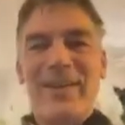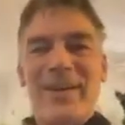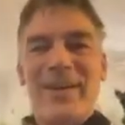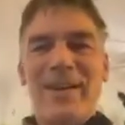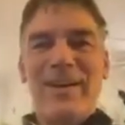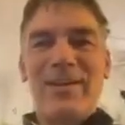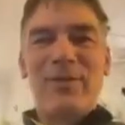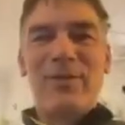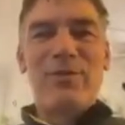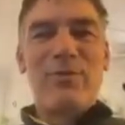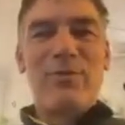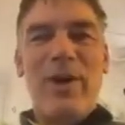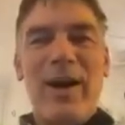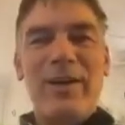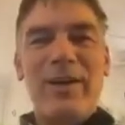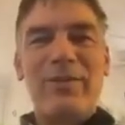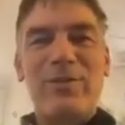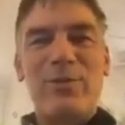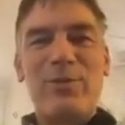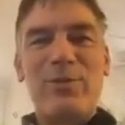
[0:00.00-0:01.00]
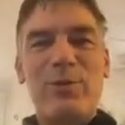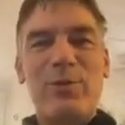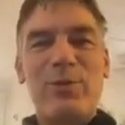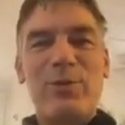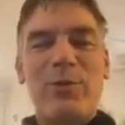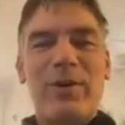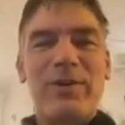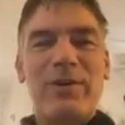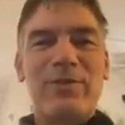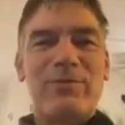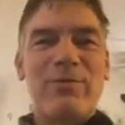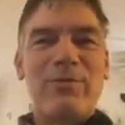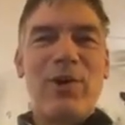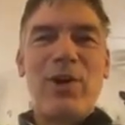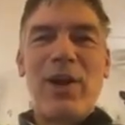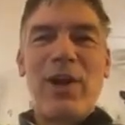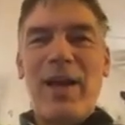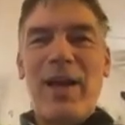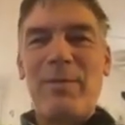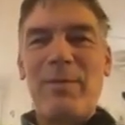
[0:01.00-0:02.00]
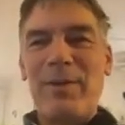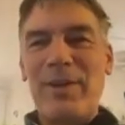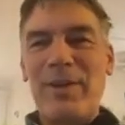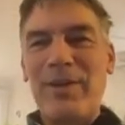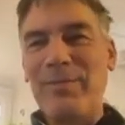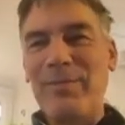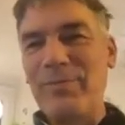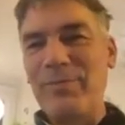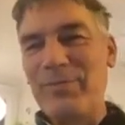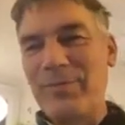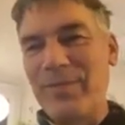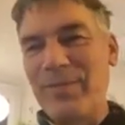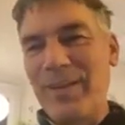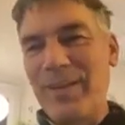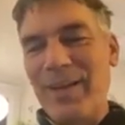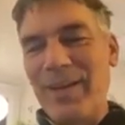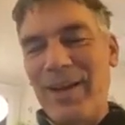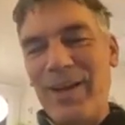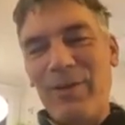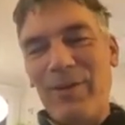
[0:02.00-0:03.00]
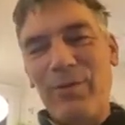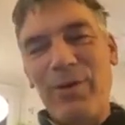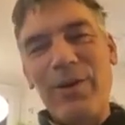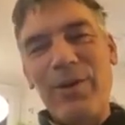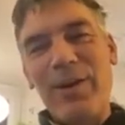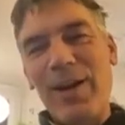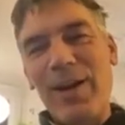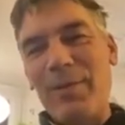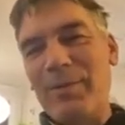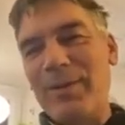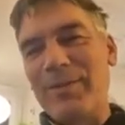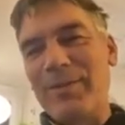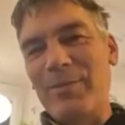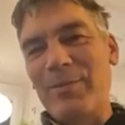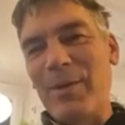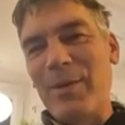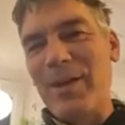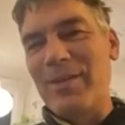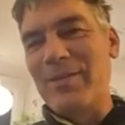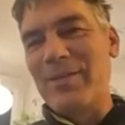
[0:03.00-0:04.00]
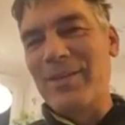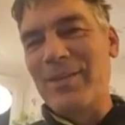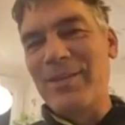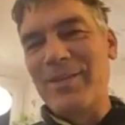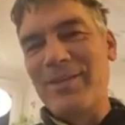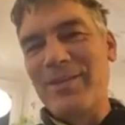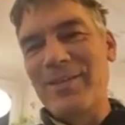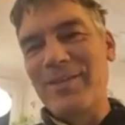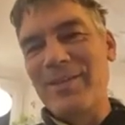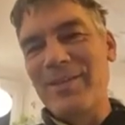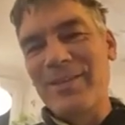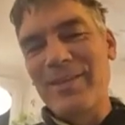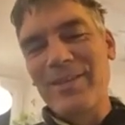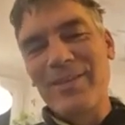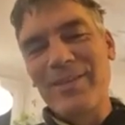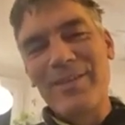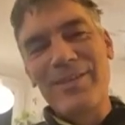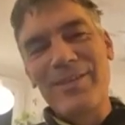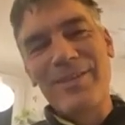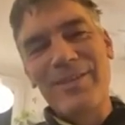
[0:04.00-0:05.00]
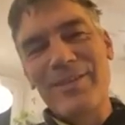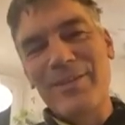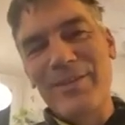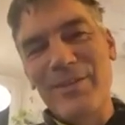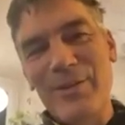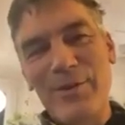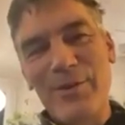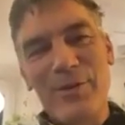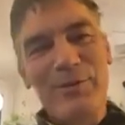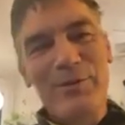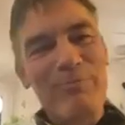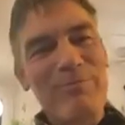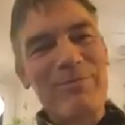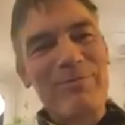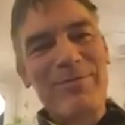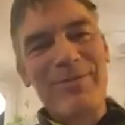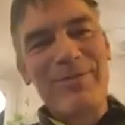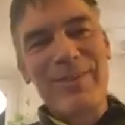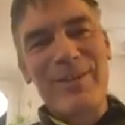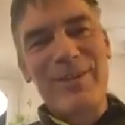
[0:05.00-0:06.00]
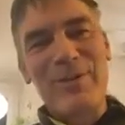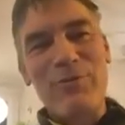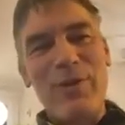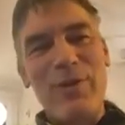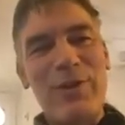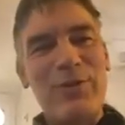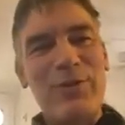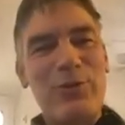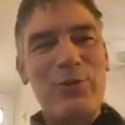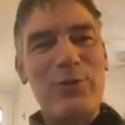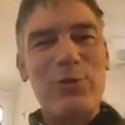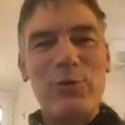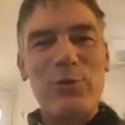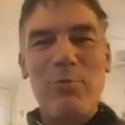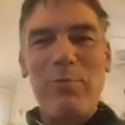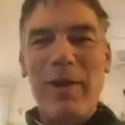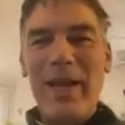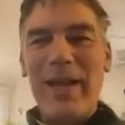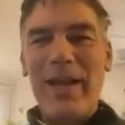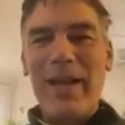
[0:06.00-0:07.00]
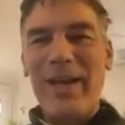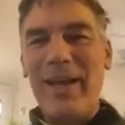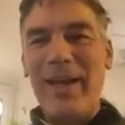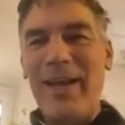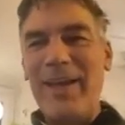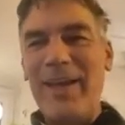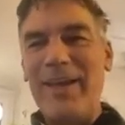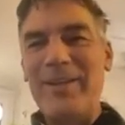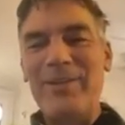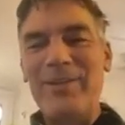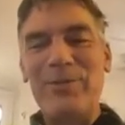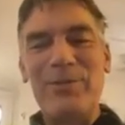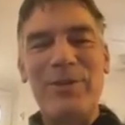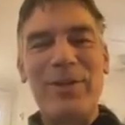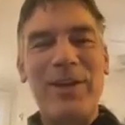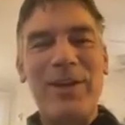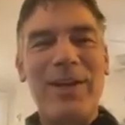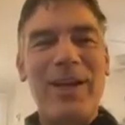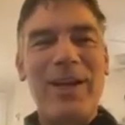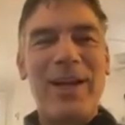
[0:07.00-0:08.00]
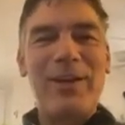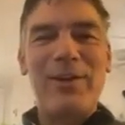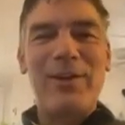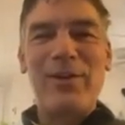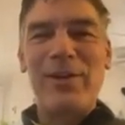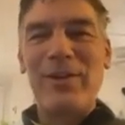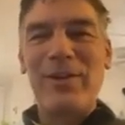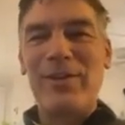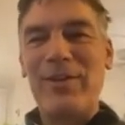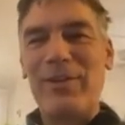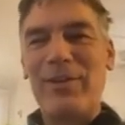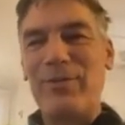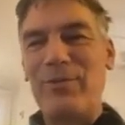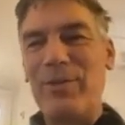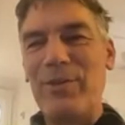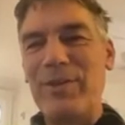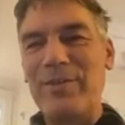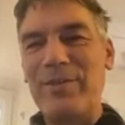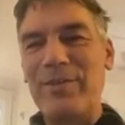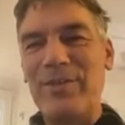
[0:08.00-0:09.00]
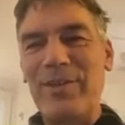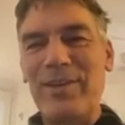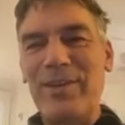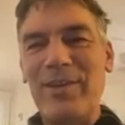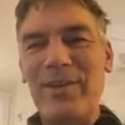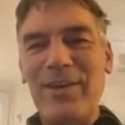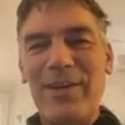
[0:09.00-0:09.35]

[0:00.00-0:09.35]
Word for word: and through high school was rock climbing. And rock climbing is amazing. It you know it trains you to plan ahead, to take calculated risk,